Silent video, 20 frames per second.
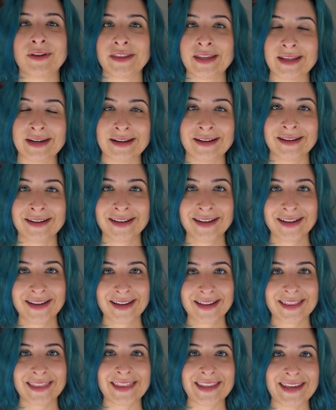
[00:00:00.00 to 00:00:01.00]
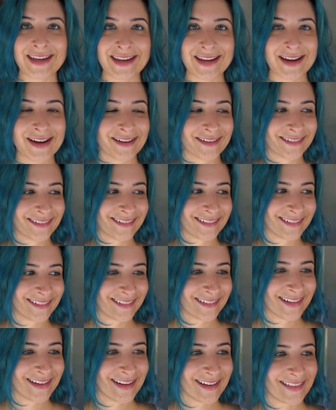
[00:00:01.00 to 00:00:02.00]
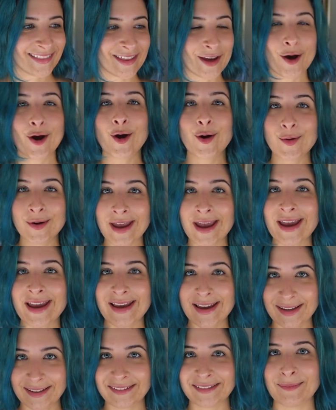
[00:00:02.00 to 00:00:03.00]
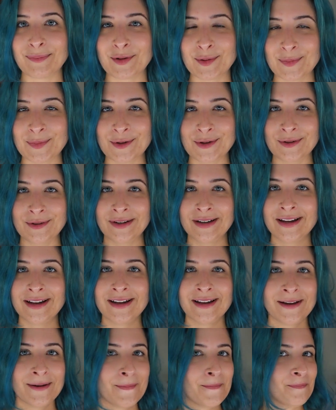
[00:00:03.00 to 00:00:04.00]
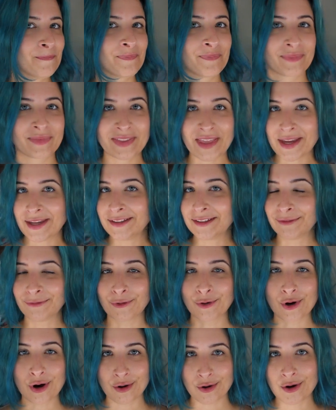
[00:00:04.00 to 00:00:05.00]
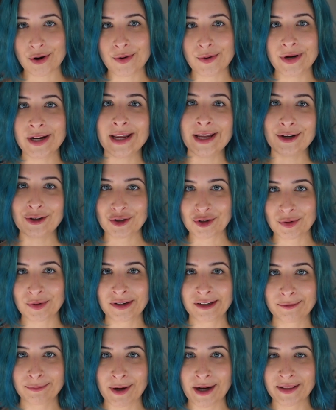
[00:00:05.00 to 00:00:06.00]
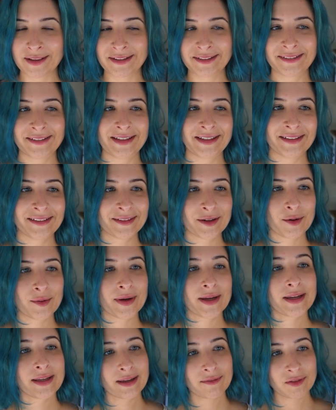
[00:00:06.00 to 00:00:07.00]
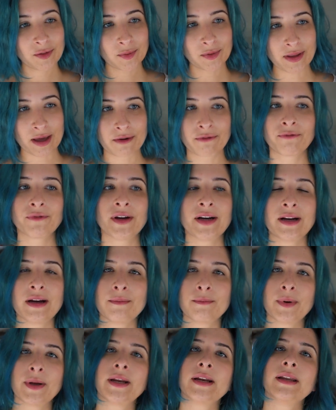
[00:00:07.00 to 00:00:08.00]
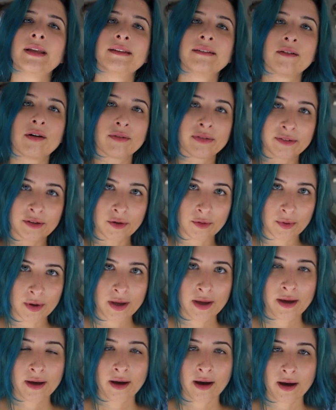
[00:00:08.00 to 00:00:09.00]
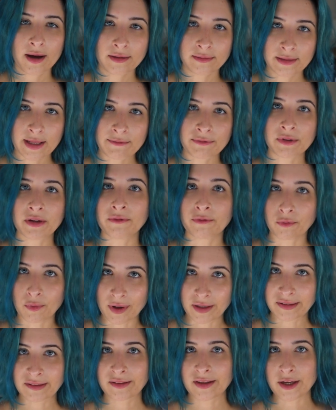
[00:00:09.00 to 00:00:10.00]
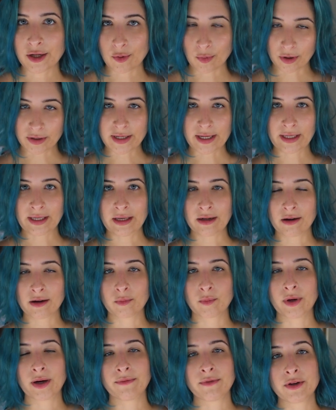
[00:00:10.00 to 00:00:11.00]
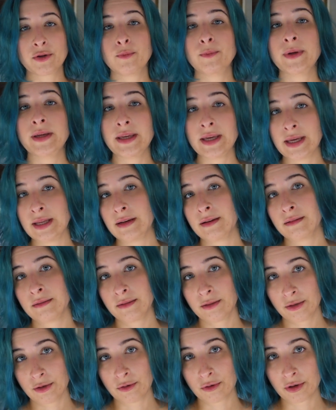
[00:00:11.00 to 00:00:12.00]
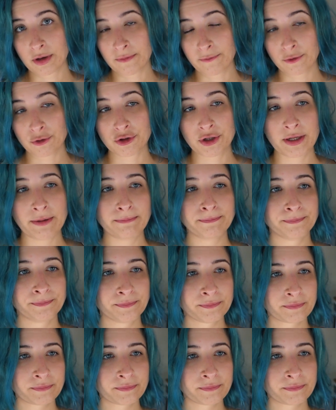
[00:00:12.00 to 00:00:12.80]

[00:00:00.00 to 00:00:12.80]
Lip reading: within the okay, acceptable things for our own insurance policy. So it gives you a lot of freedom, but it is also a level of risk that you are taking on whenever you begin your conversion.